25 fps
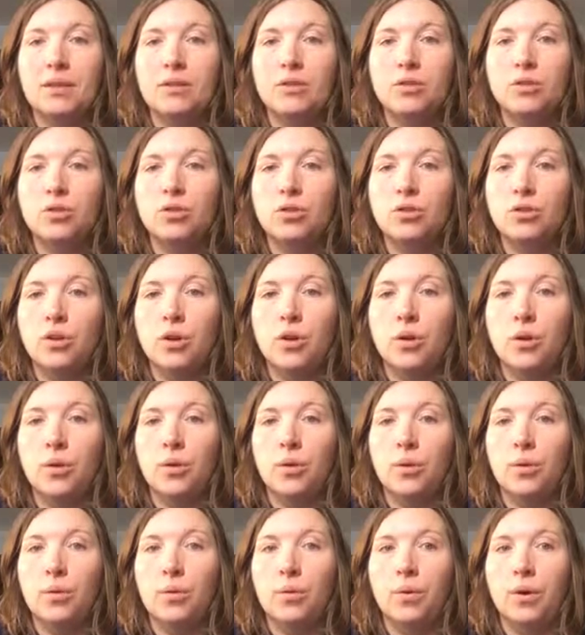
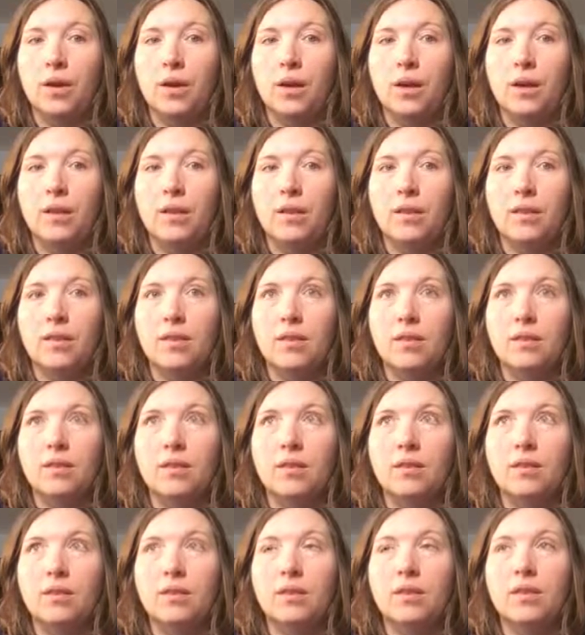So
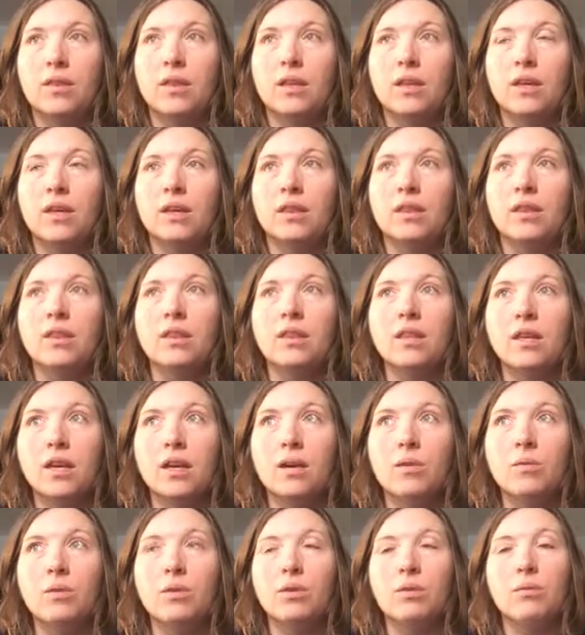the
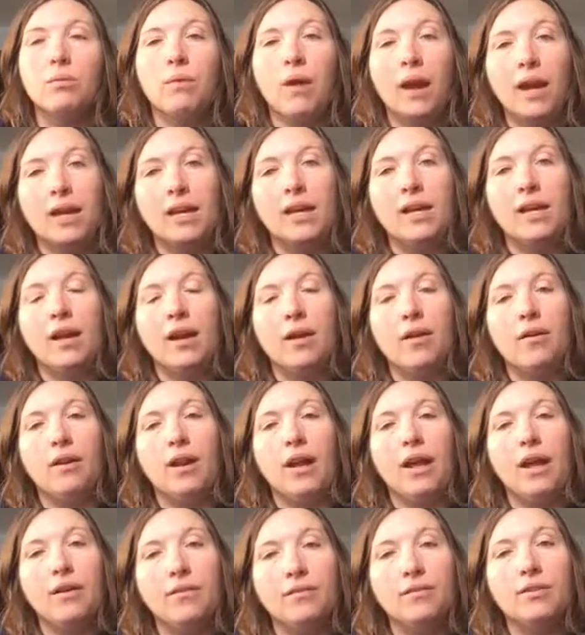thing with writing out
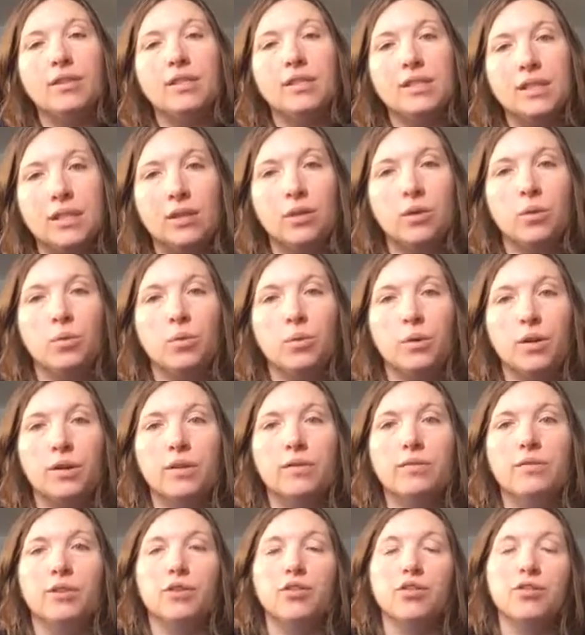every single word
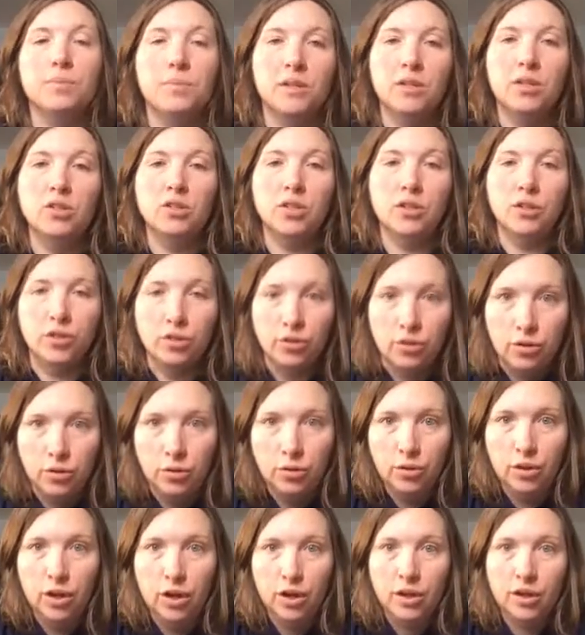of your speech on your
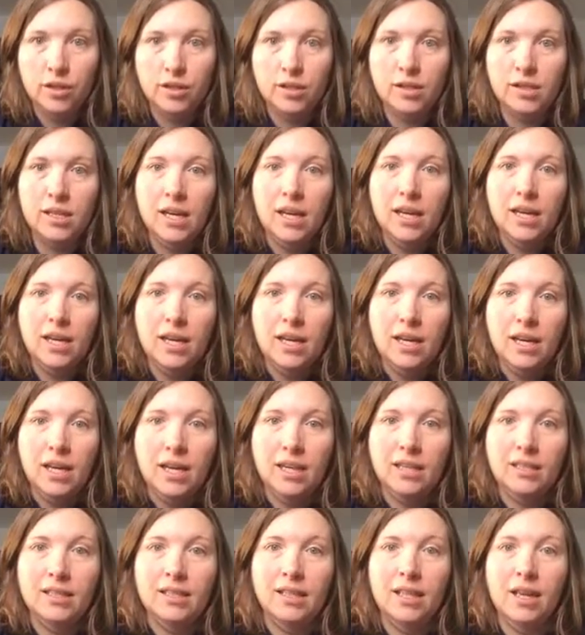note cards
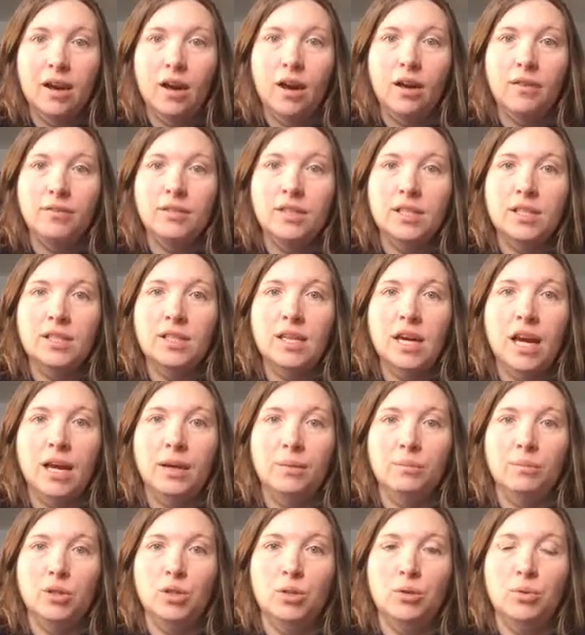is that
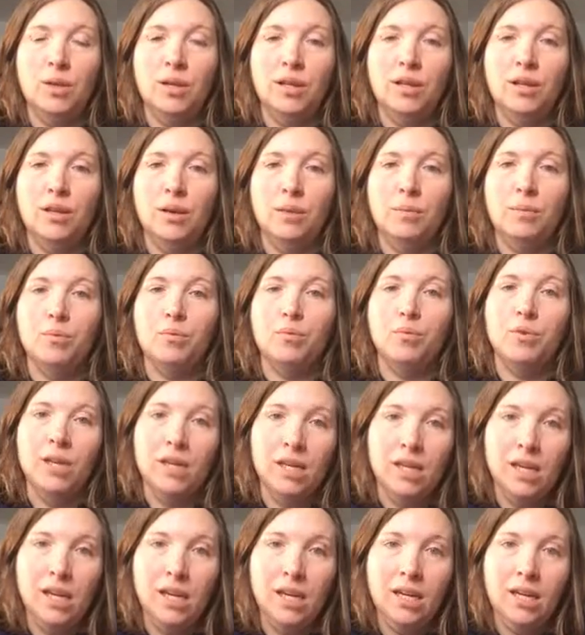oftentimes you end up
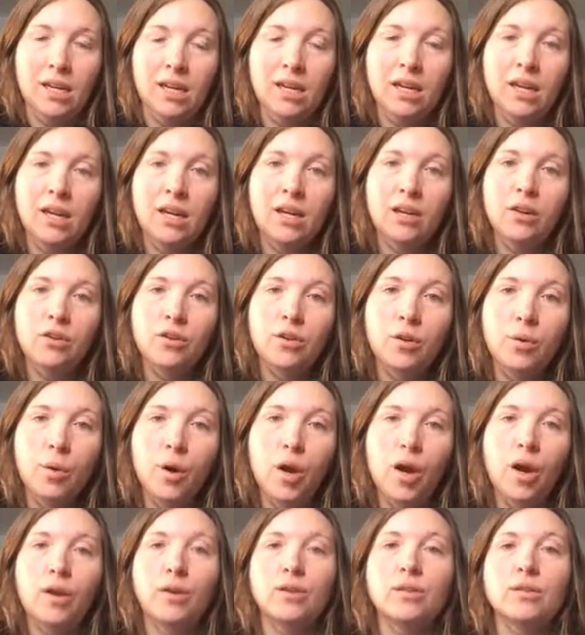reading your note
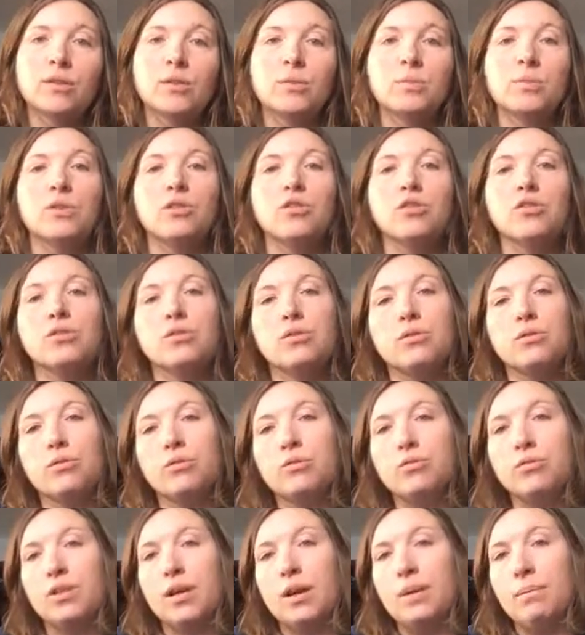cards, which
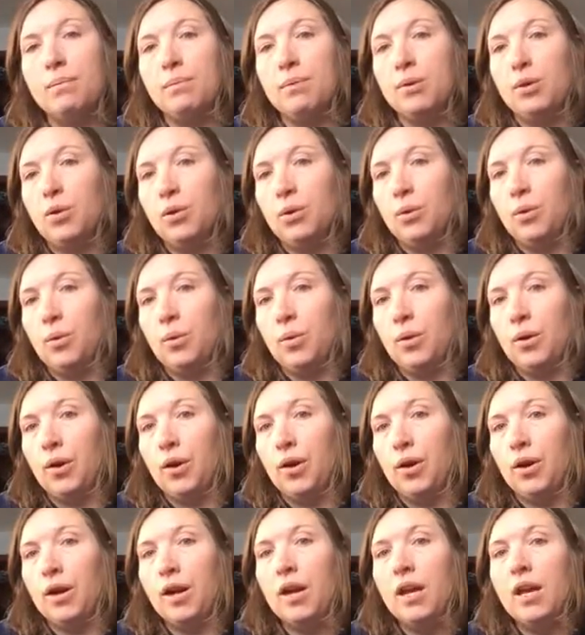screws up
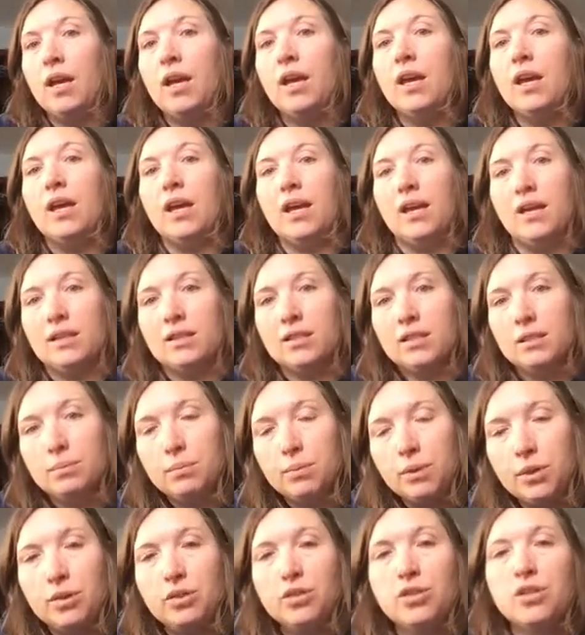your
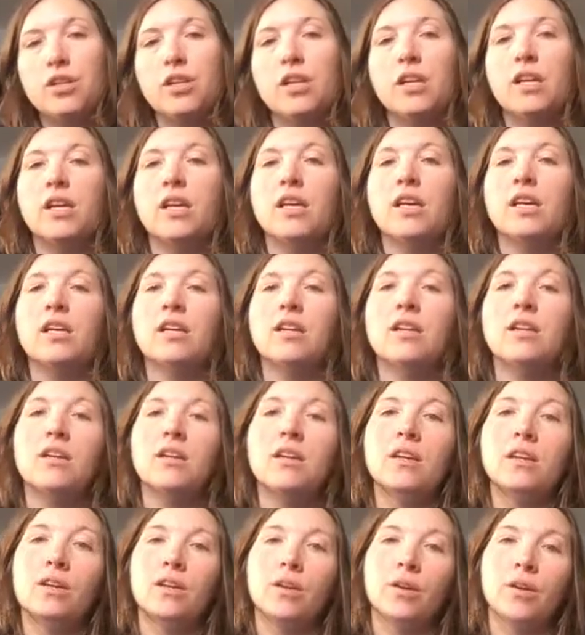expression,
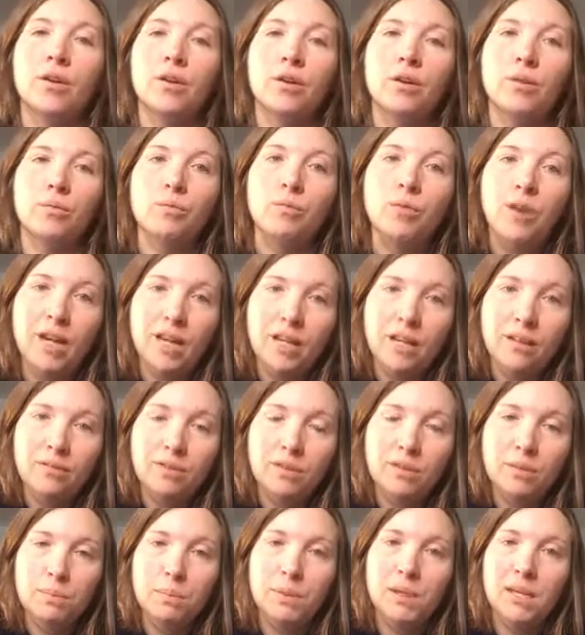your rate of
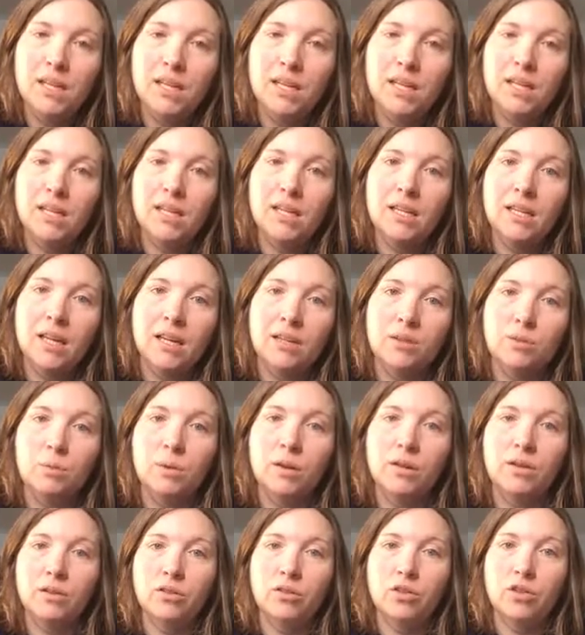speed, as
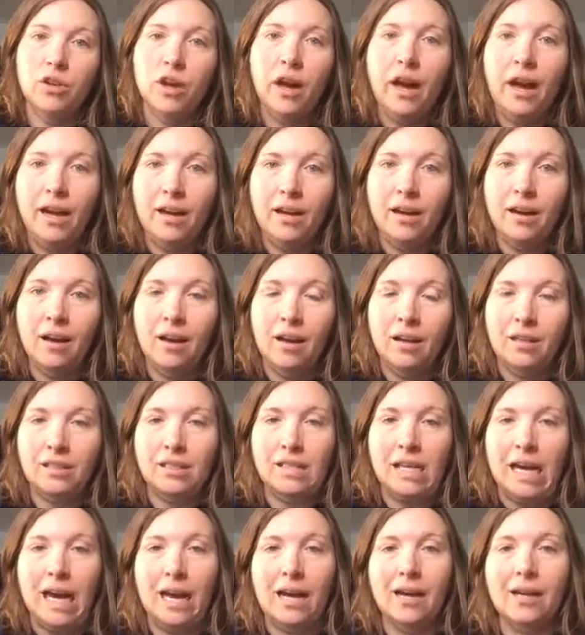well as your eye
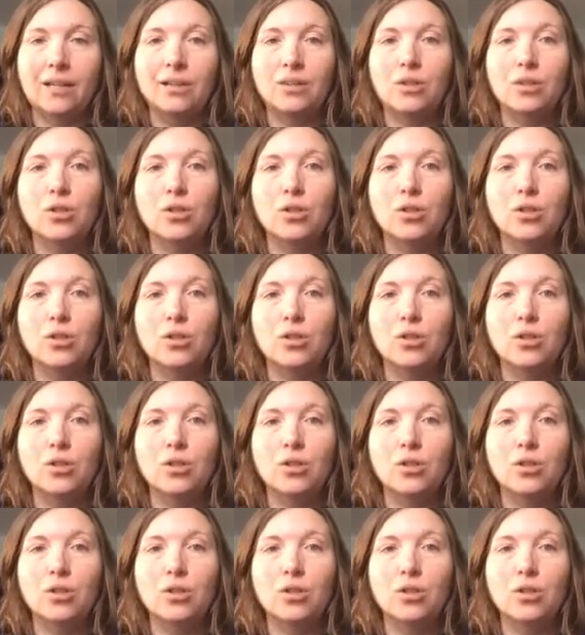contact.